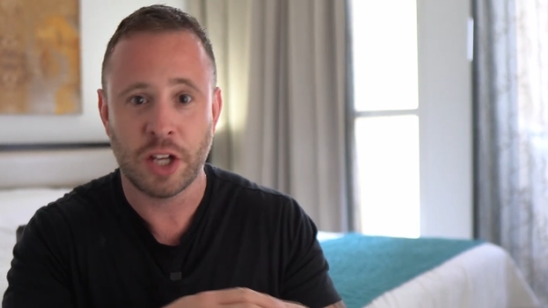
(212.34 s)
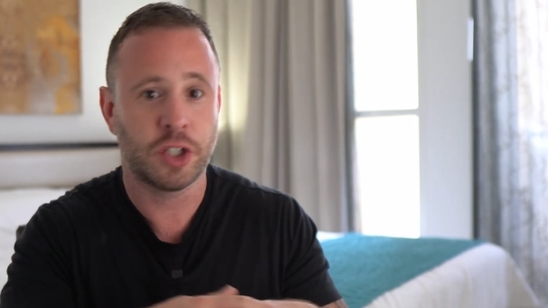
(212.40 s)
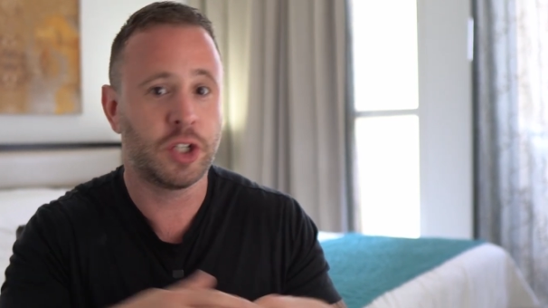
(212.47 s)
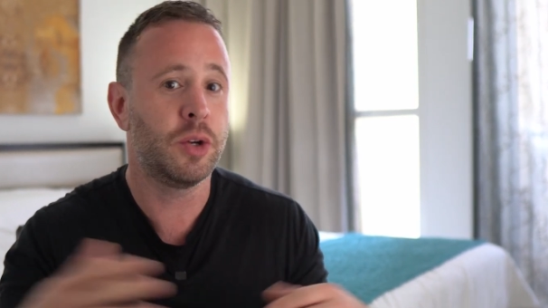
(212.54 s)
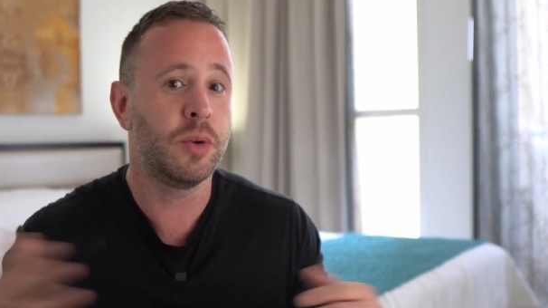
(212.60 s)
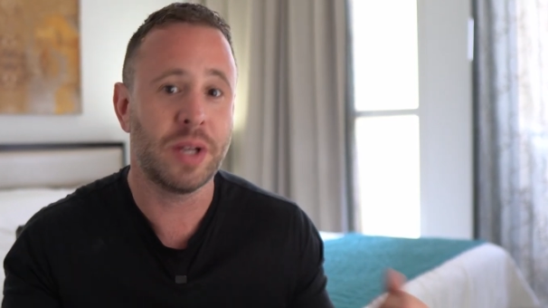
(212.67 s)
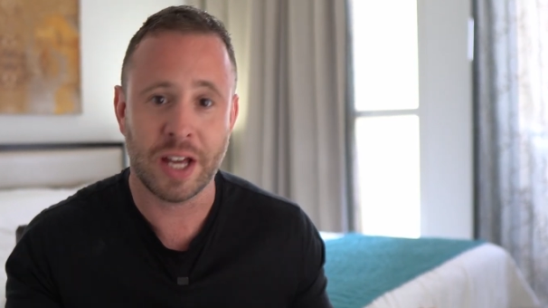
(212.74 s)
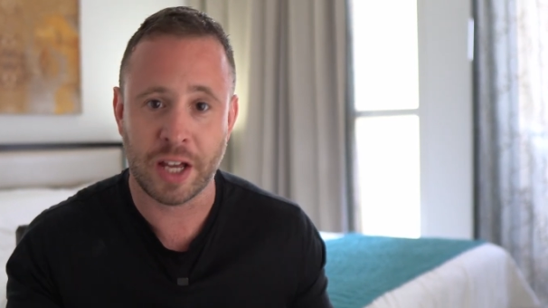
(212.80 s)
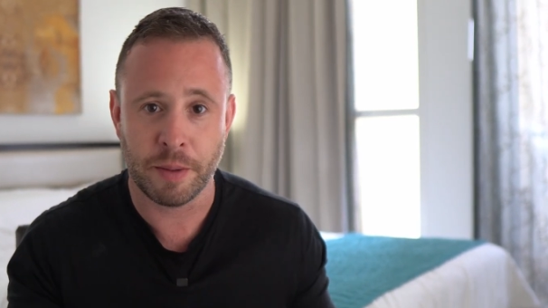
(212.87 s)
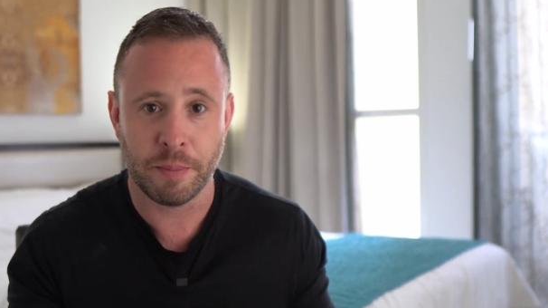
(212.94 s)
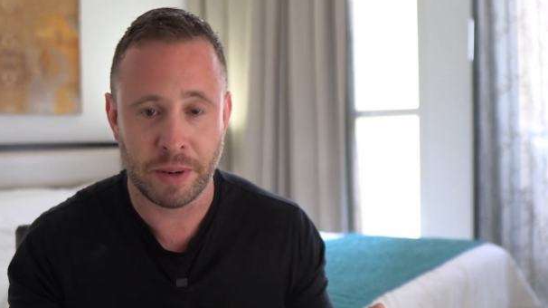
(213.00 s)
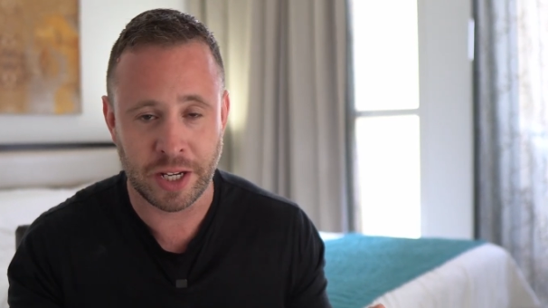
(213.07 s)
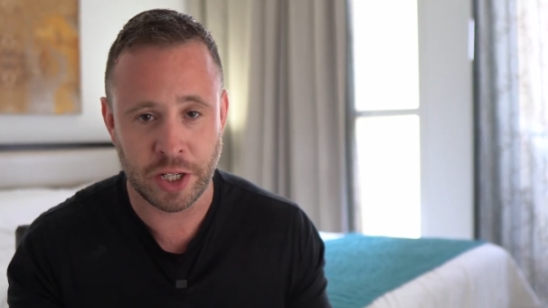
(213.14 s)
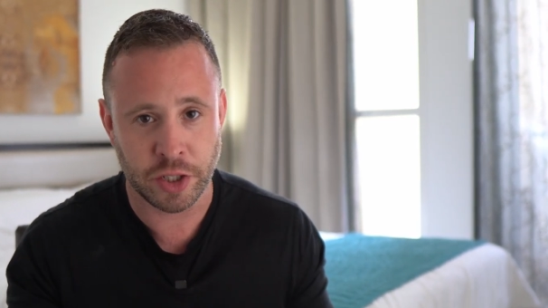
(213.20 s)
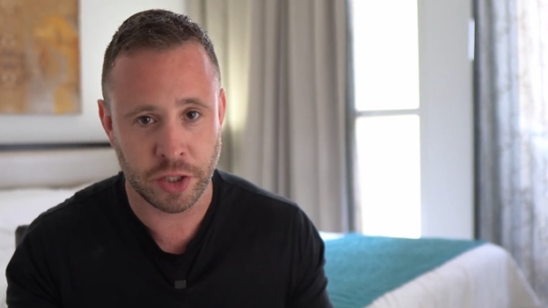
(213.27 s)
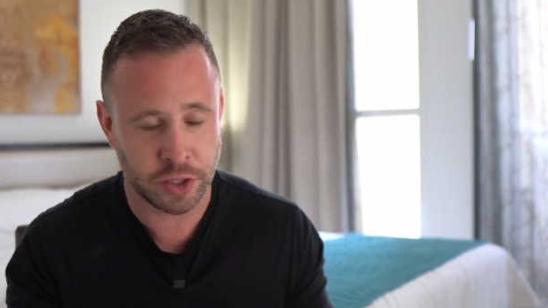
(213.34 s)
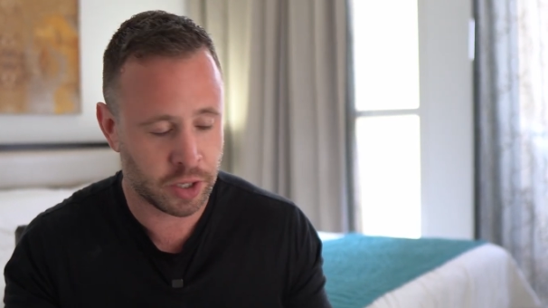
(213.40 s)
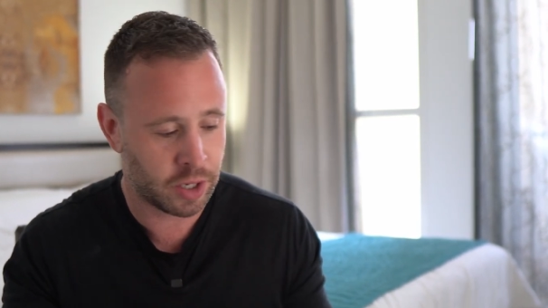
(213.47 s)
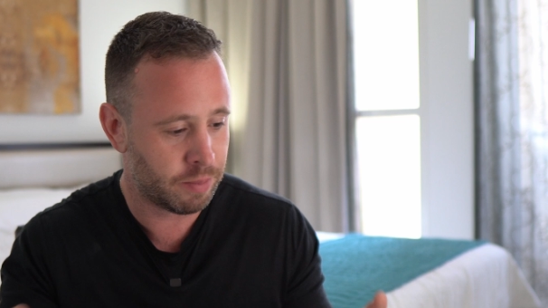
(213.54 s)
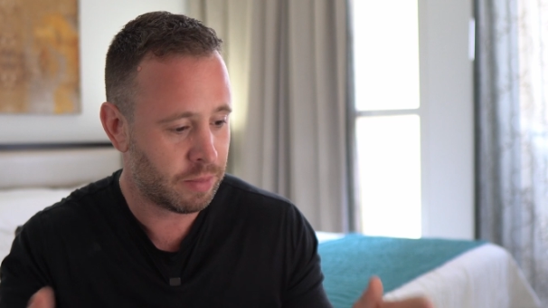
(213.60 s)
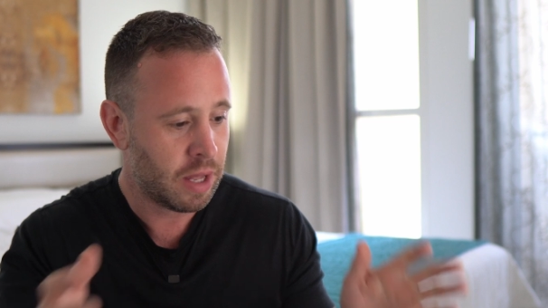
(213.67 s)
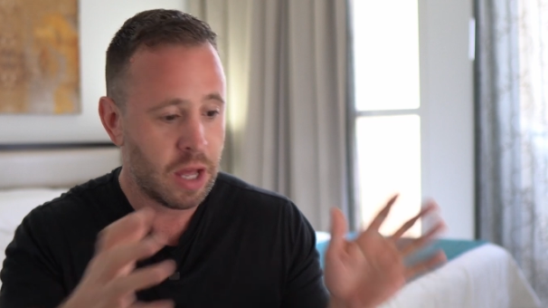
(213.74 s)
2-year completion
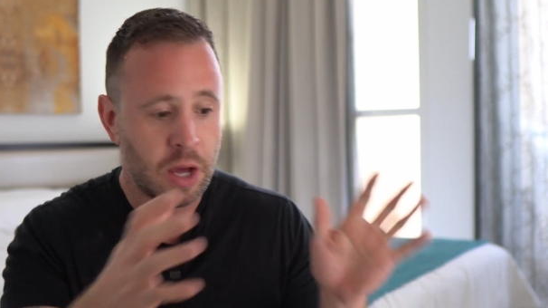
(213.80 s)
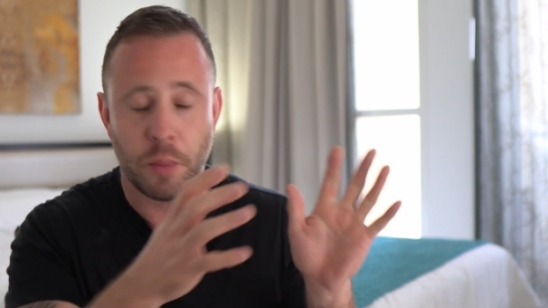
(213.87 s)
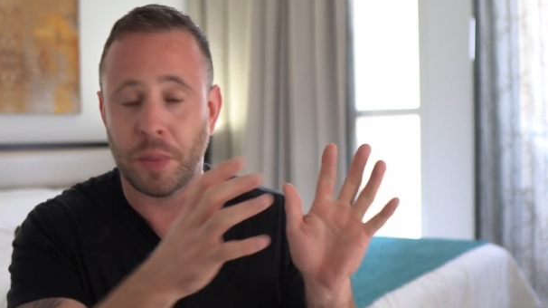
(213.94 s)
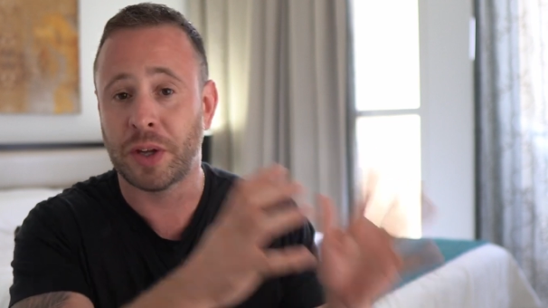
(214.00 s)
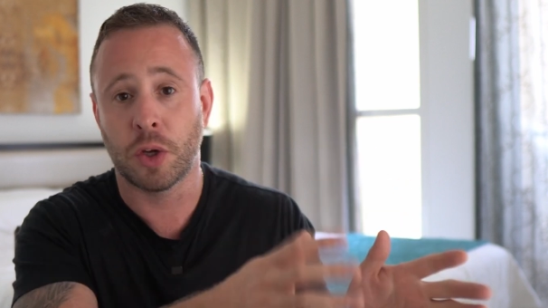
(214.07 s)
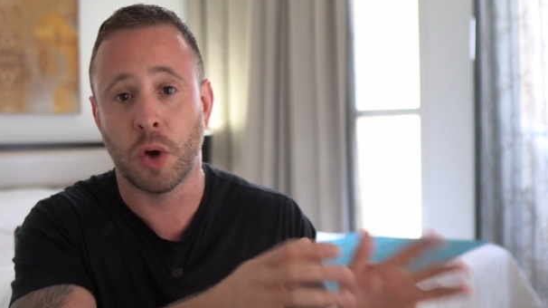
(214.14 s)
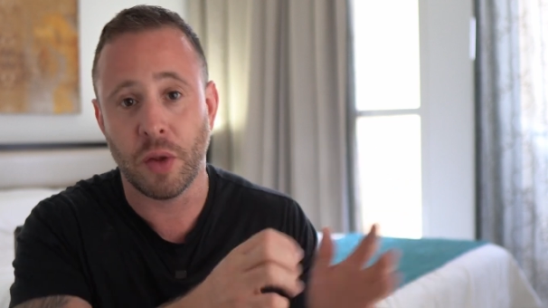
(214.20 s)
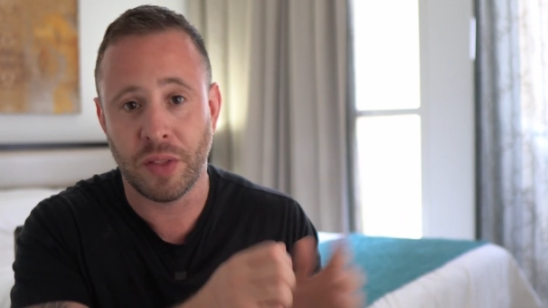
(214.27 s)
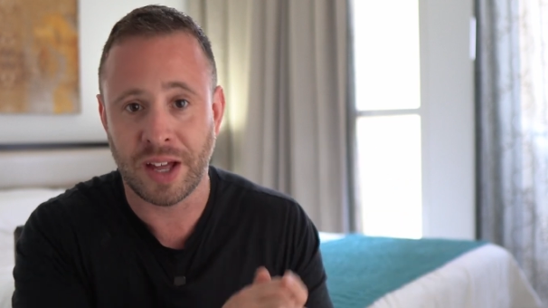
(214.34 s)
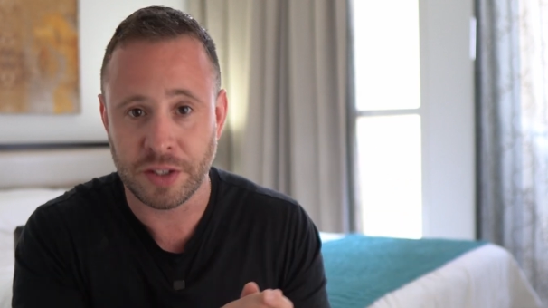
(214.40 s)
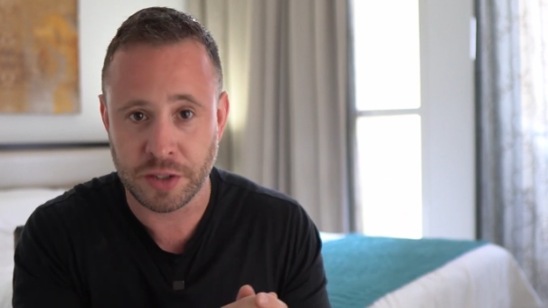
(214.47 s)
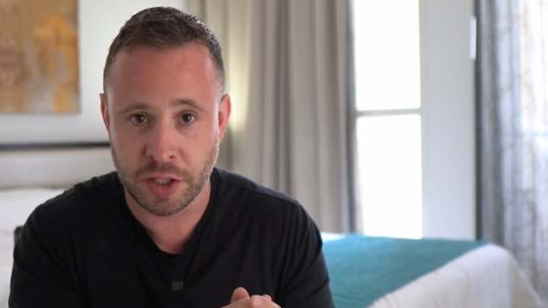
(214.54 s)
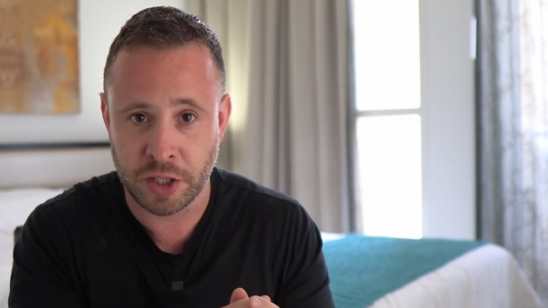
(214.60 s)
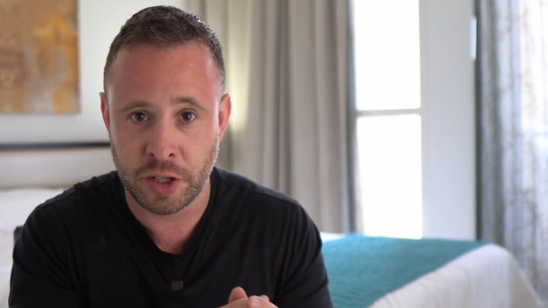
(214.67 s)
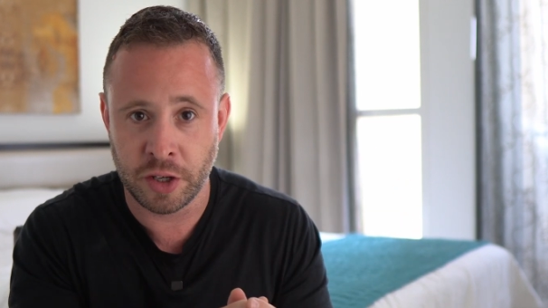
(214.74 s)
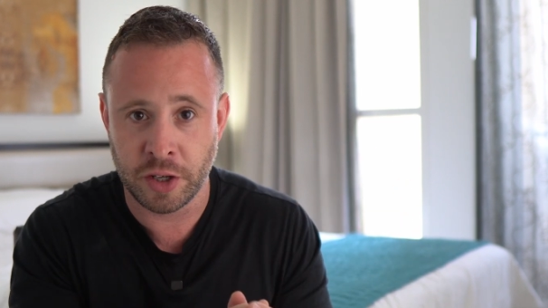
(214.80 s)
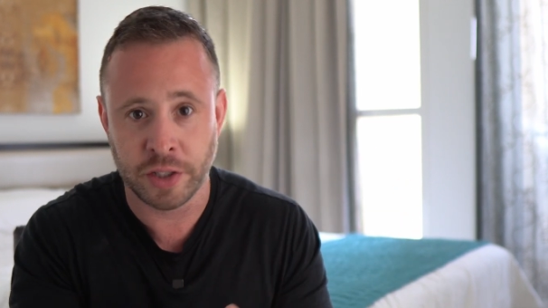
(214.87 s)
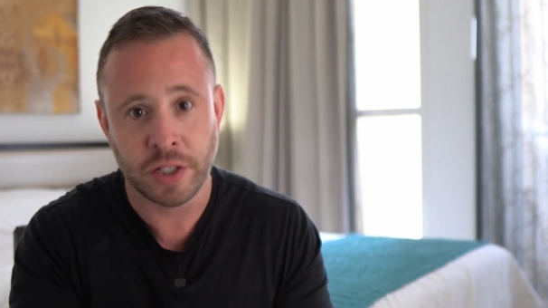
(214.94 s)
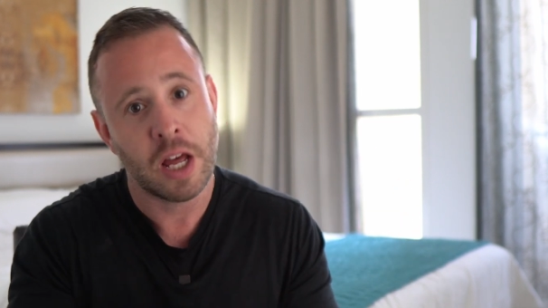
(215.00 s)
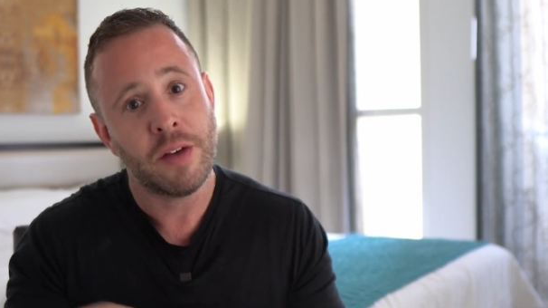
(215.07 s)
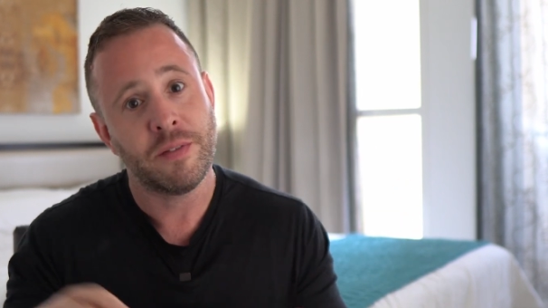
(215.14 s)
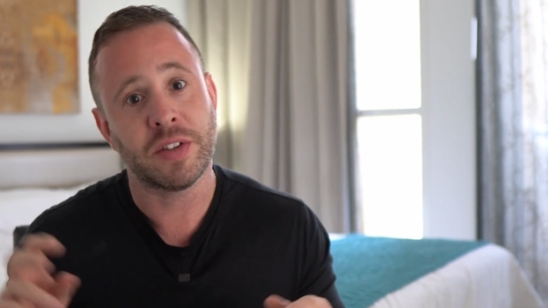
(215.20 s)
time, and we got that
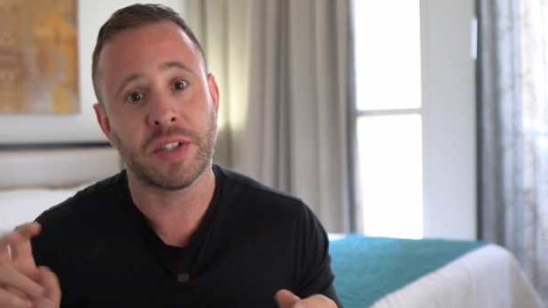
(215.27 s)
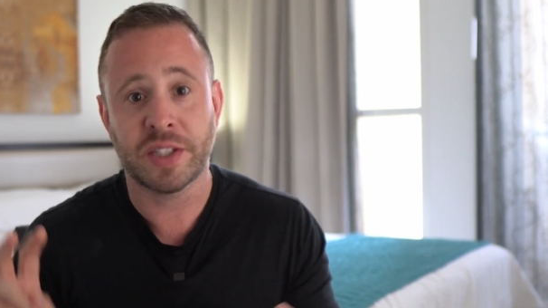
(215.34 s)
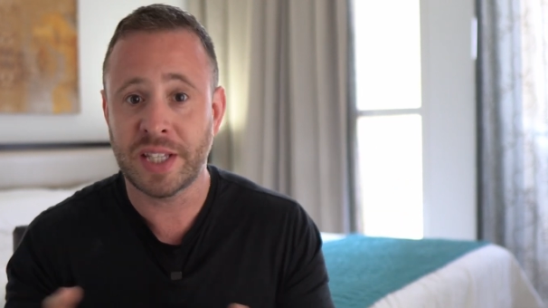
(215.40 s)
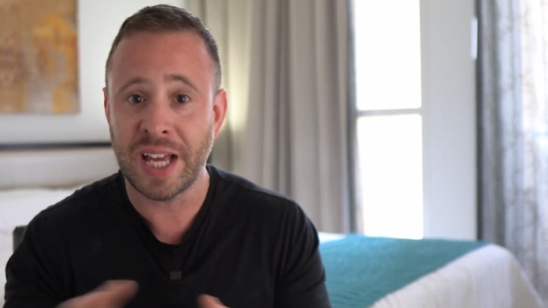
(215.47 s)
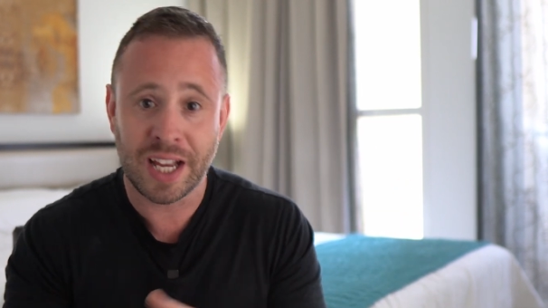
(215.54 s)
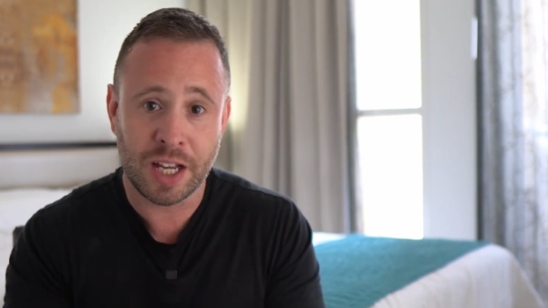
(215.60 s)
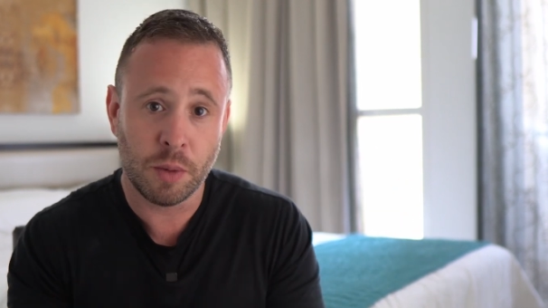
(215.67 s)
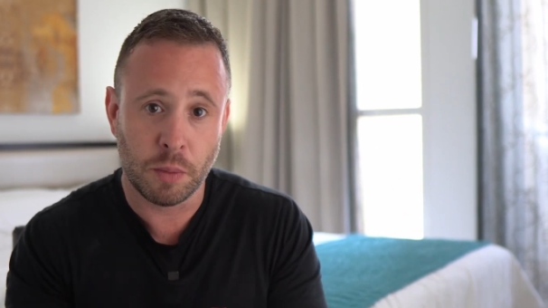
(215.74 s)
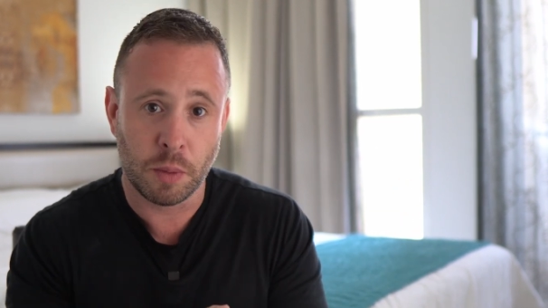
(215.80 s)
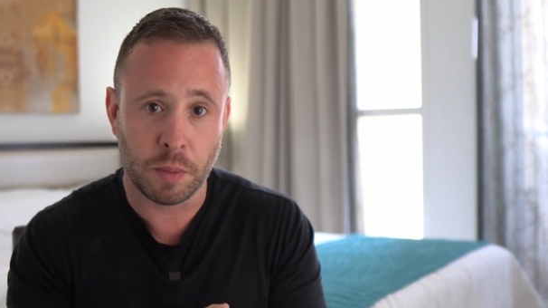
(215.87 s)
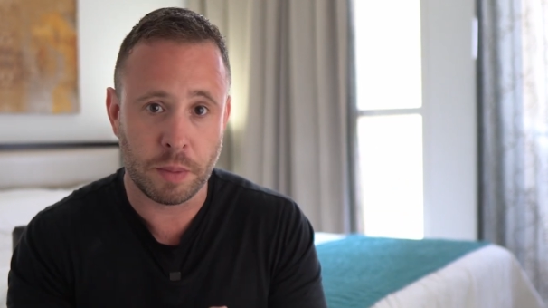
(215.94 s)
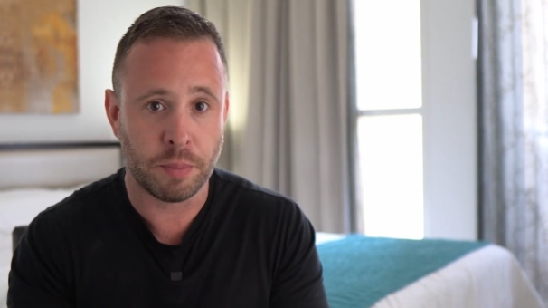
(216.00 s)
secured. The second one we